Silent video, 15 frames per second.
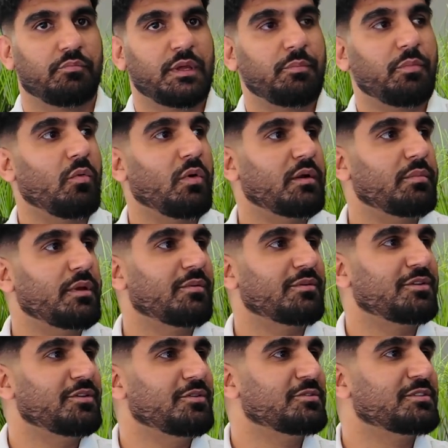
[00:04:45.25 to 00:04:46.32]
people want to be able
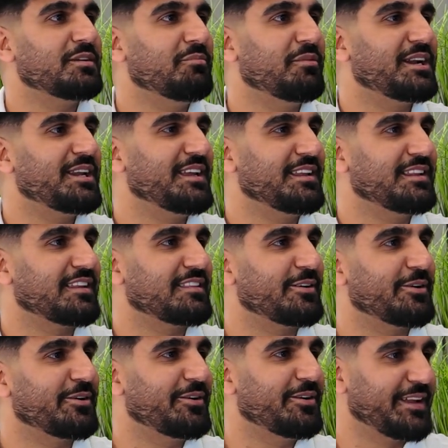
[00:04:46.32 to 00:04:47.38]
to use the money that
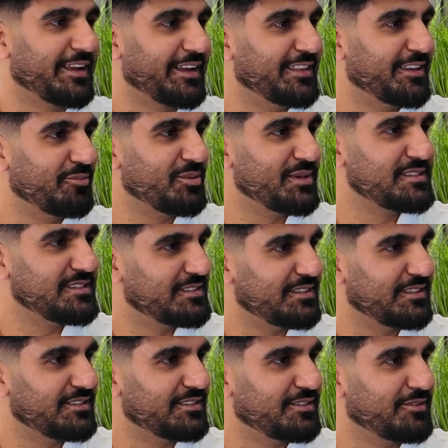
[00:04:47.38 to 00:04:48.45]
they're earning in their
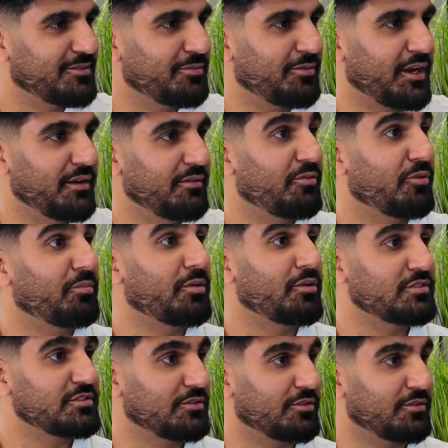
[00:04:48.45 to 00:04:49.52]
businesses, right, for
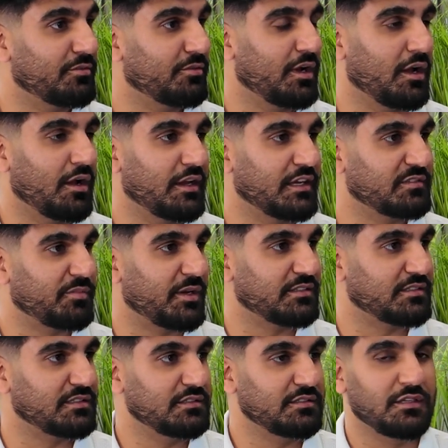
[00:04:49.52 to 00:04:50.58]
personal
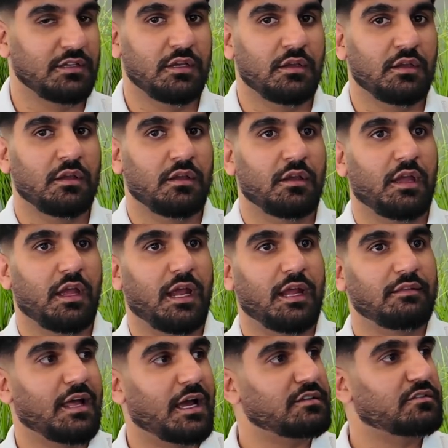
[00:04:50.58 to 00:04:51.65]
expenses,
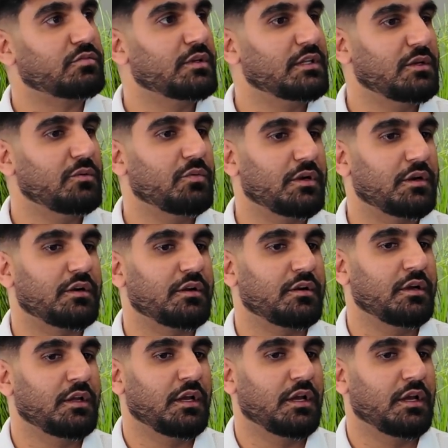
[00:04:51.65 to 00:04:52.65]
and that's really where